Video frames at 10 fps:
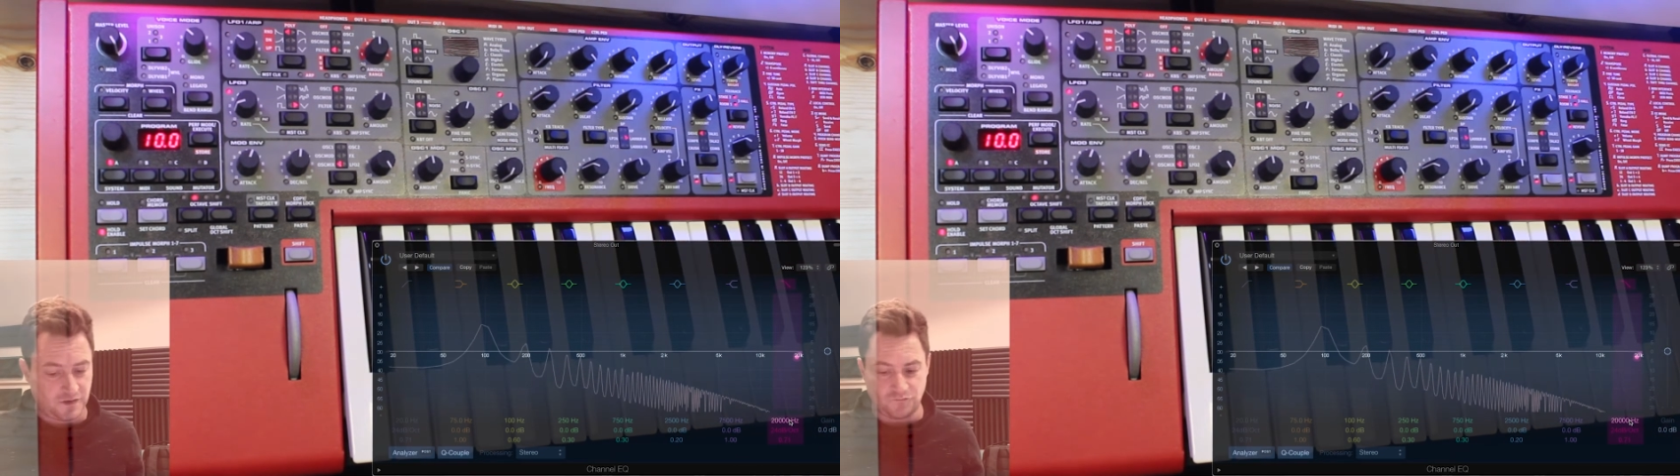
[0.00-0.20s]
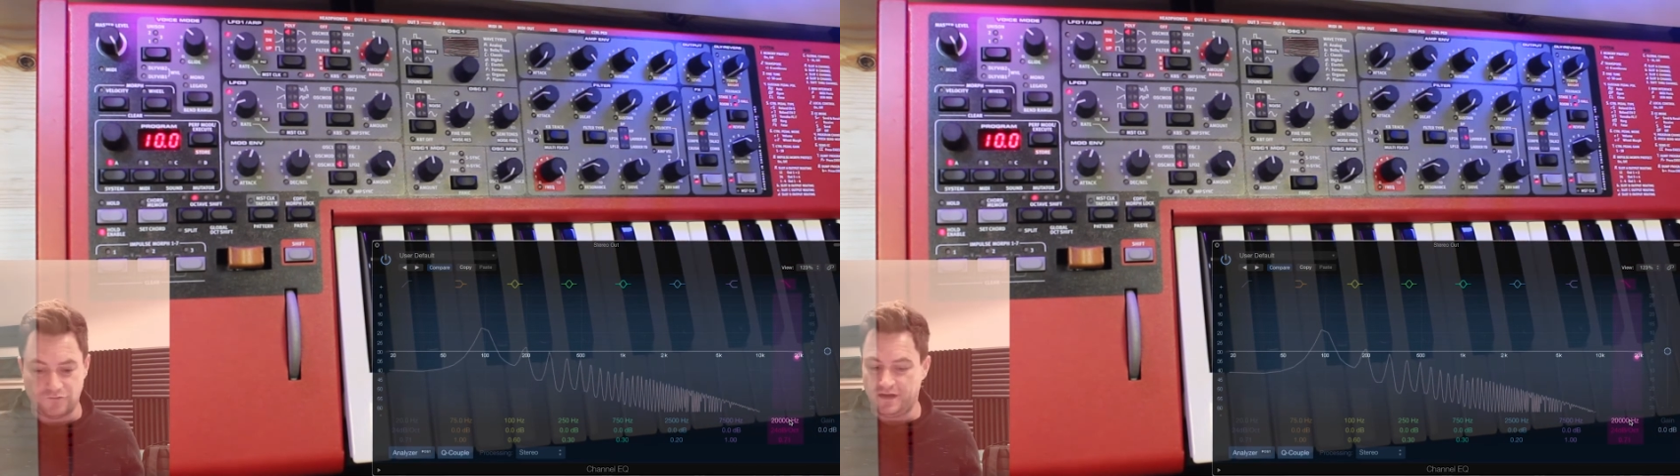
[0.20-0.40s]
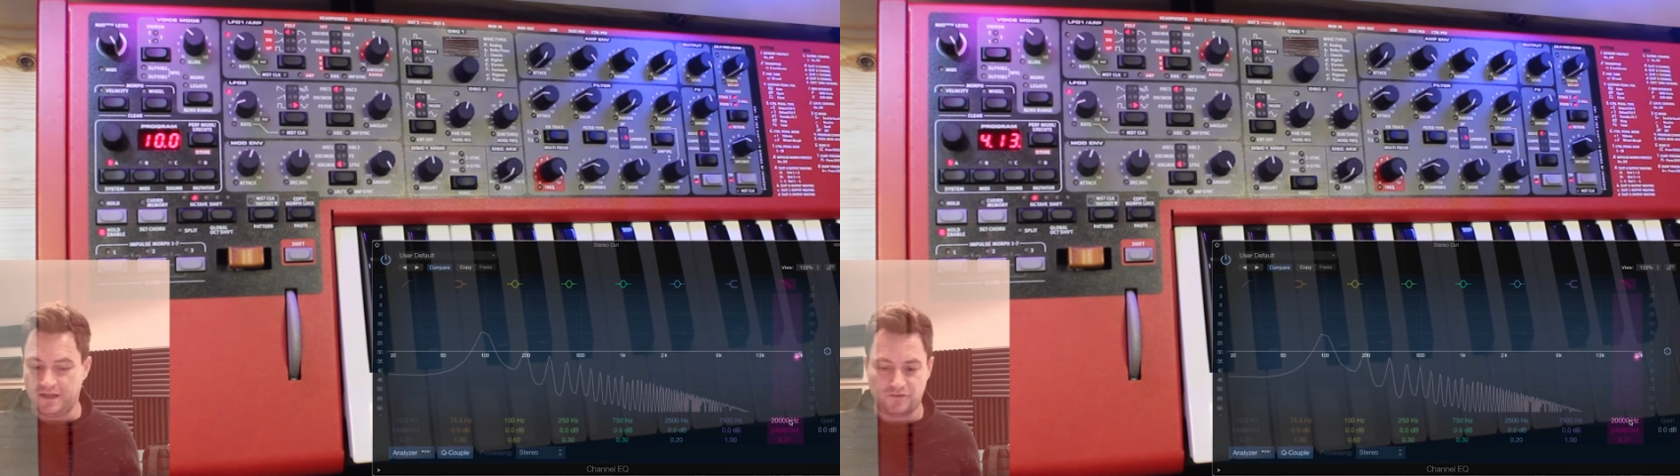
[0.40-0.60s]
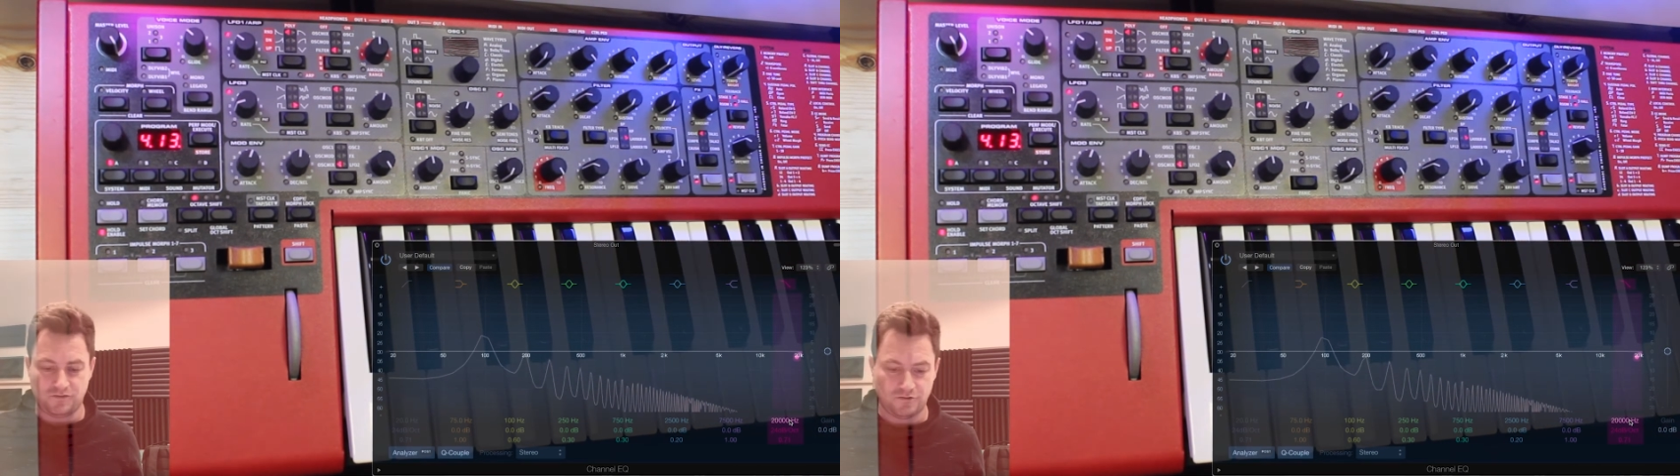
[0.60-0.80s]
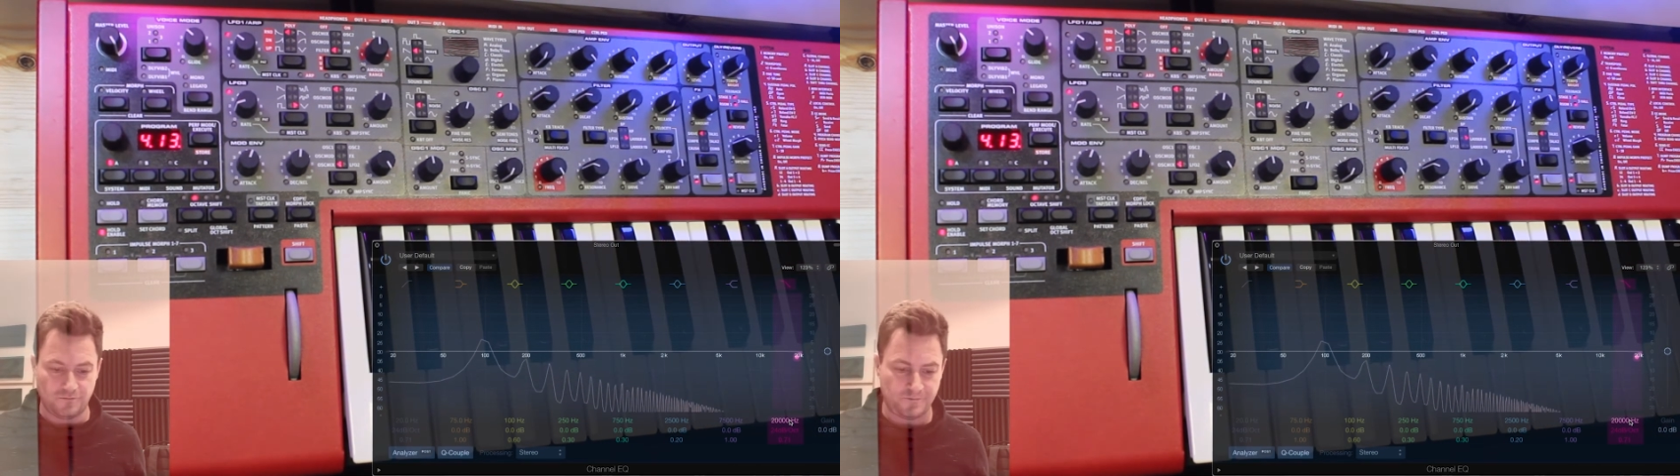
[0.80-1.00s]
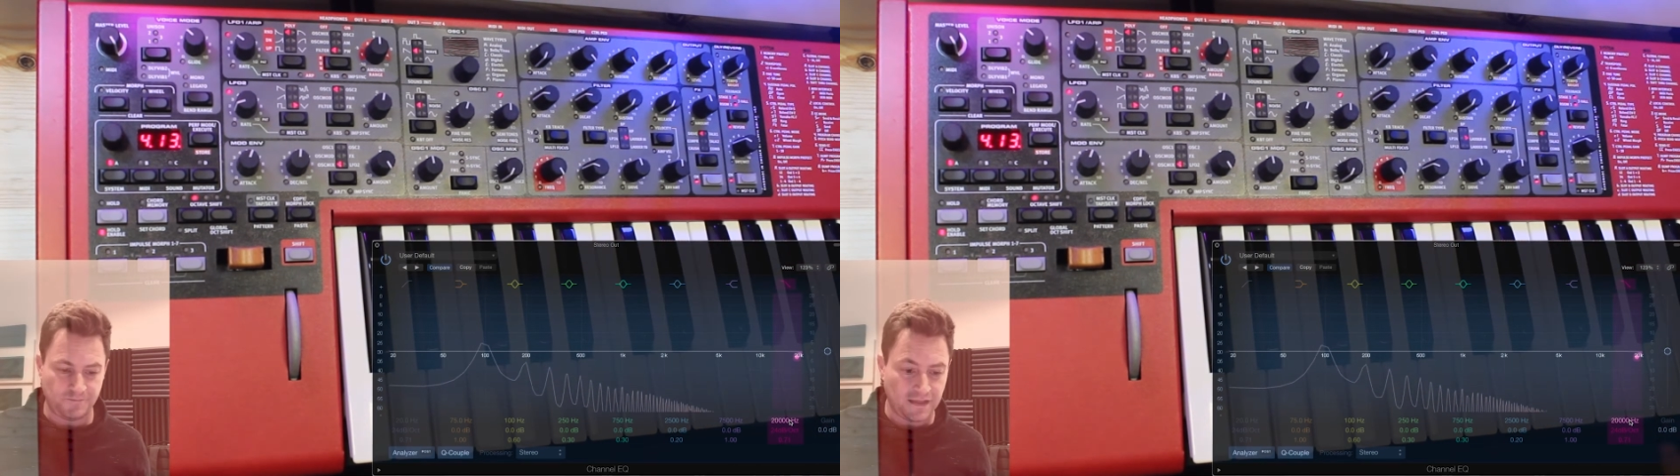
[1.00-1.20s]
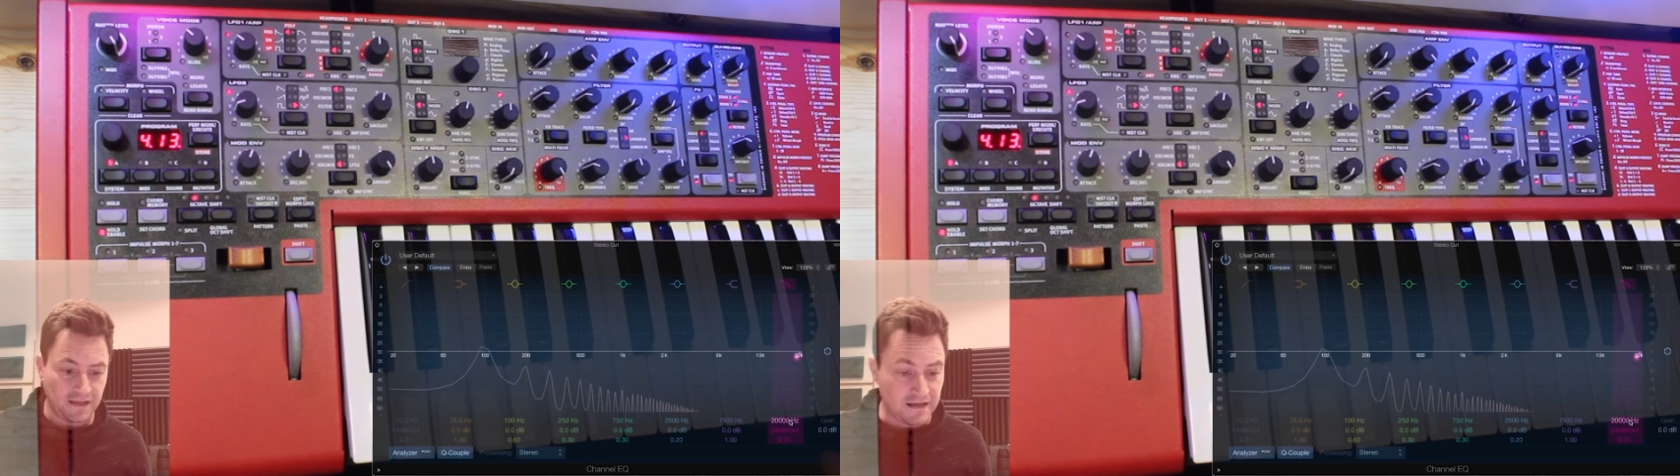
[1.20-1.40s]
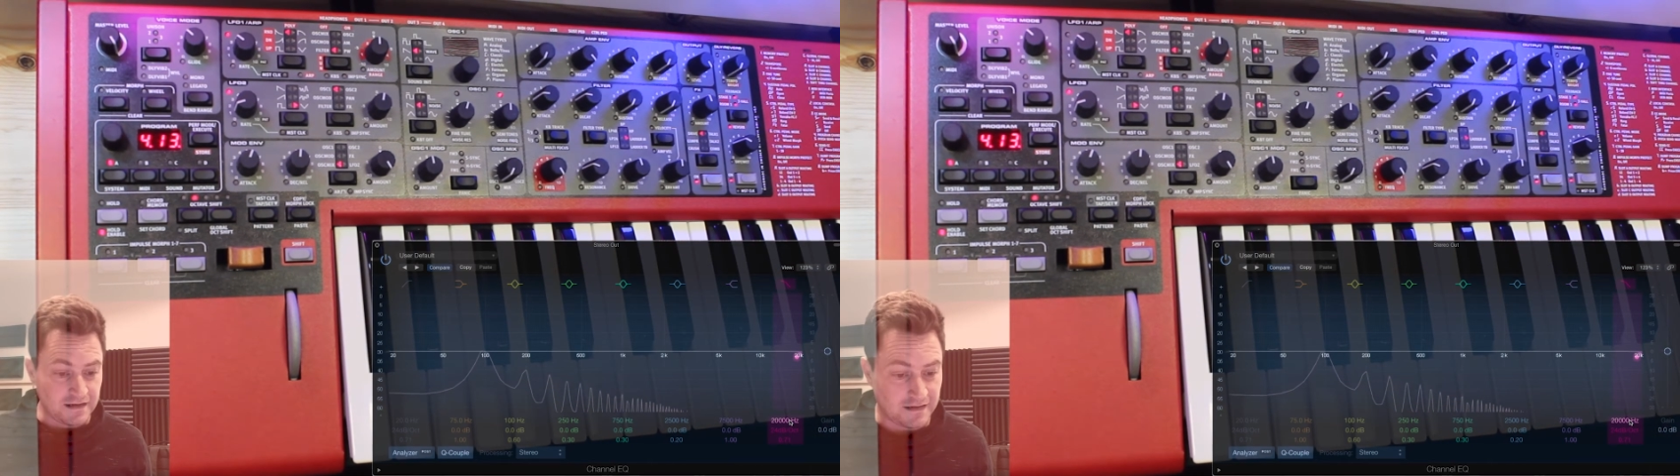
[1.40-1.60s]
Really cool.
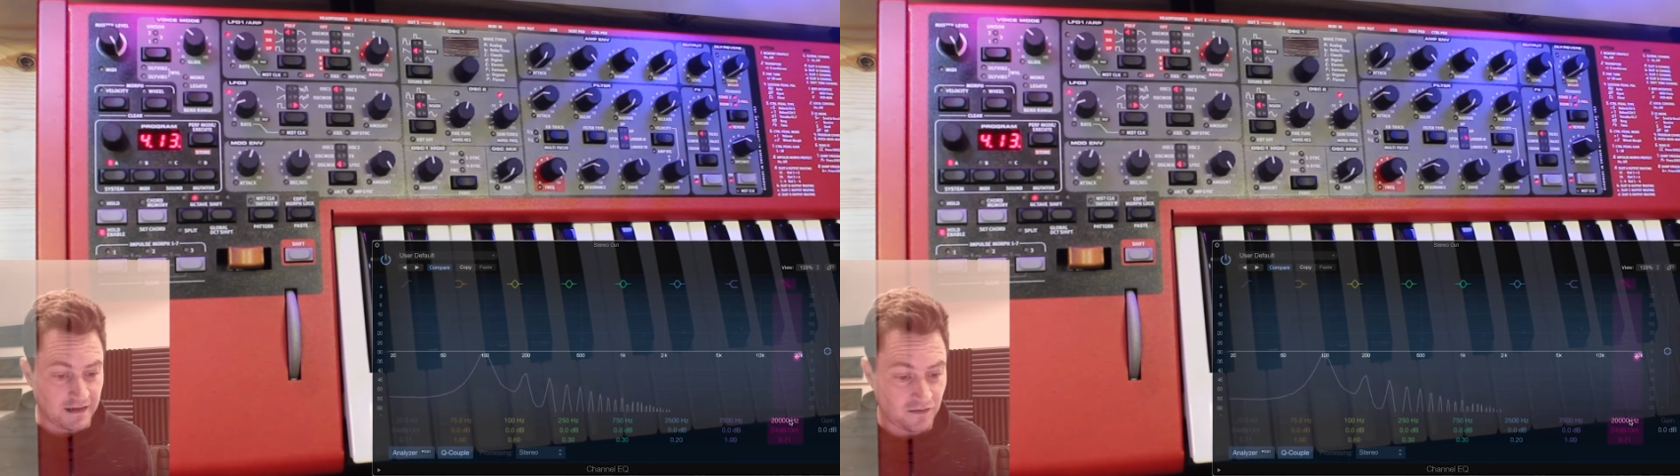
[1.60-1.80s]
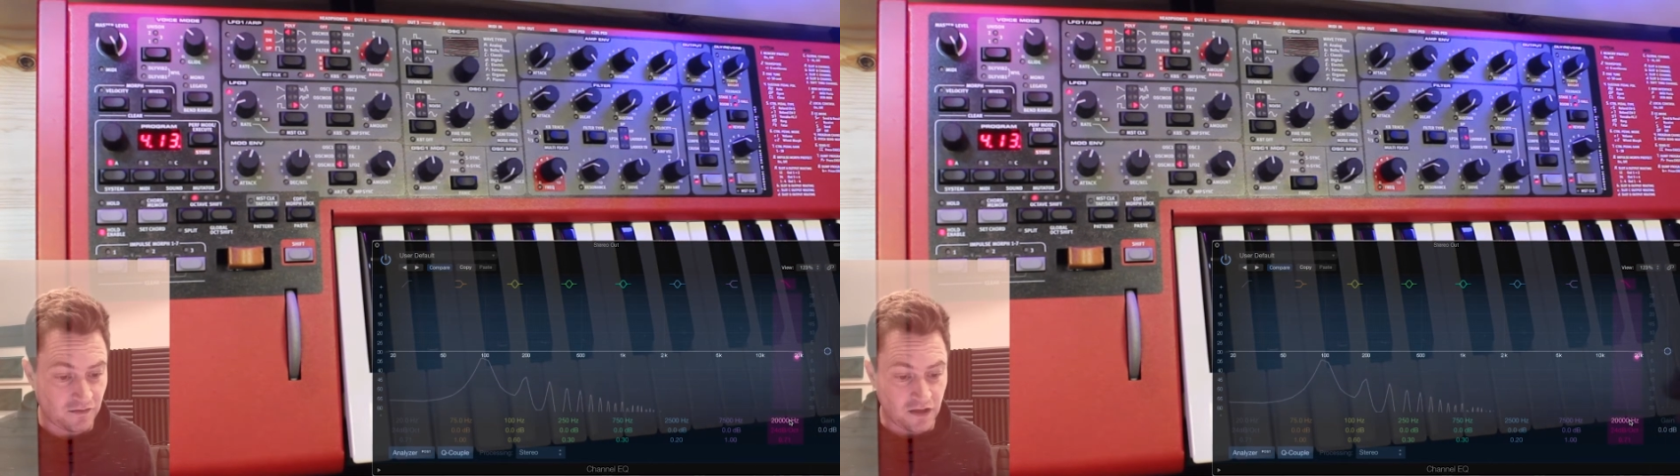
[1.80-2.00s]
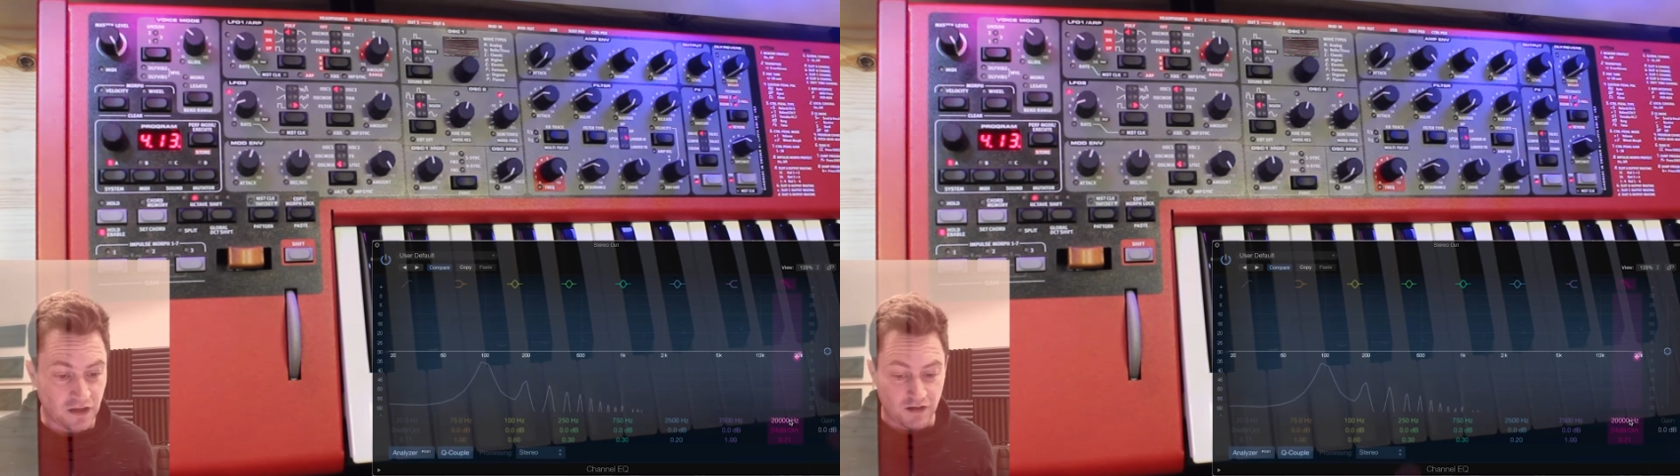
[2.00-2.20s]
Now,